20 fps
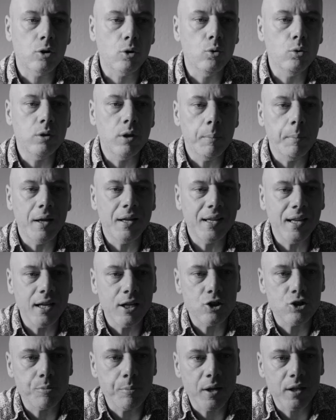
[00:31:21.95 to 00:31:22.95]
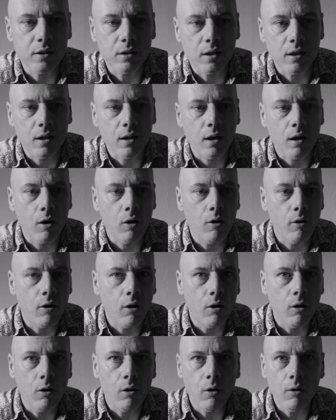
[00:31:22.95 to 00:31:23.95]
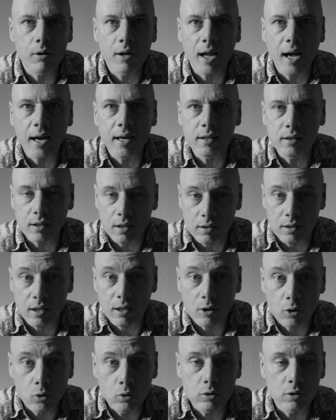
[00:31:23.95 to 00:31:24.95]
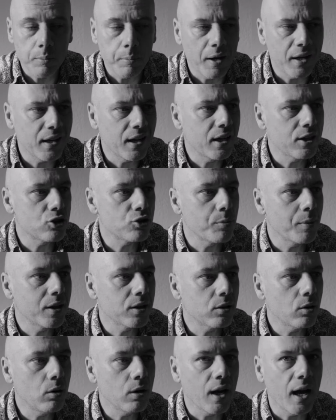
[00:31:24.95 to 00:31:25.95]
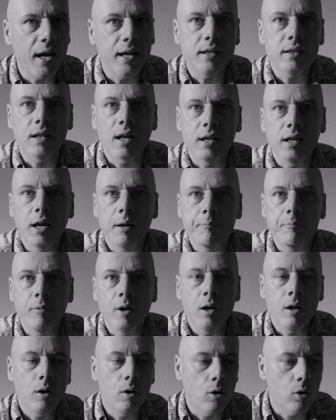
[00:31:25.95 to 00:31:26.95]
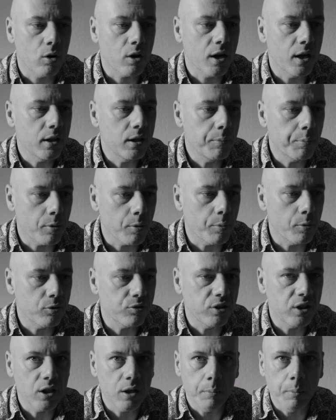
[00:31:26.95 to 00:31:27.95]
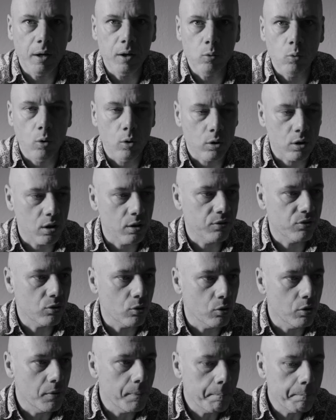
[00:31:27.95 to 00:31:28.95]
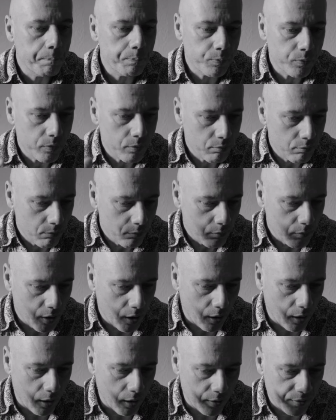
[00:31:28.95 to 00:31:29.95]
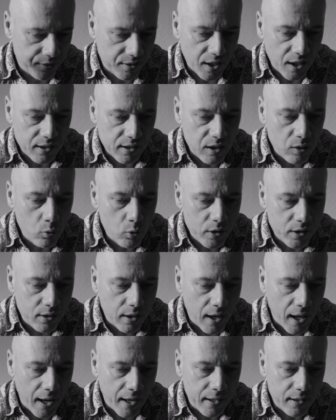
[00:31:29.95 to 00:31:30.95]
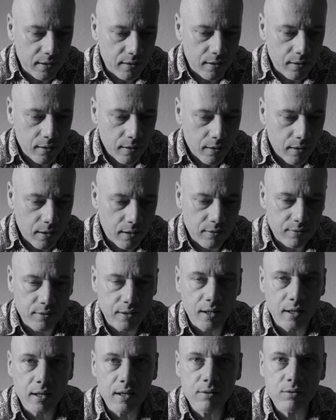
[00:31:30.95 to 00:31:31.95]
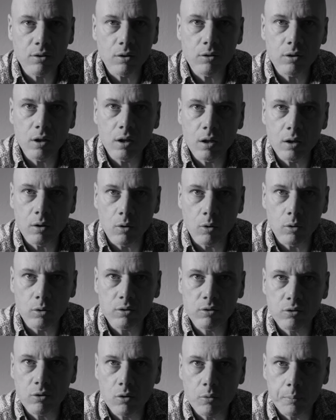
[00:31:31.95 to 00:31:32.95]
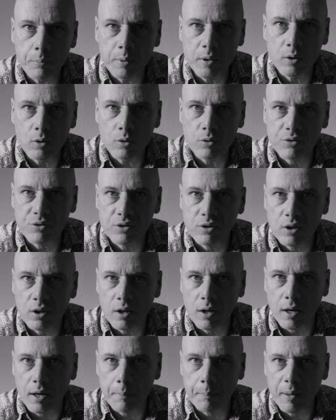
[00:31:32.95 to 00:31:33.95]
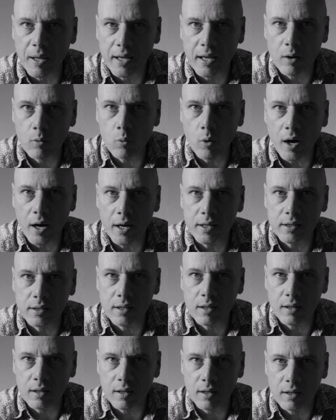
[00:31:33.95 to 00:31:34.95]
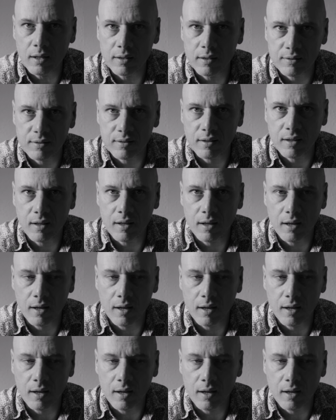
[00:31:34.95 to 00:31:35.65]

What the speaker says: Through the management of light, the good management of light, I am already proposing my work. So, starting with light is the reason also because black and white is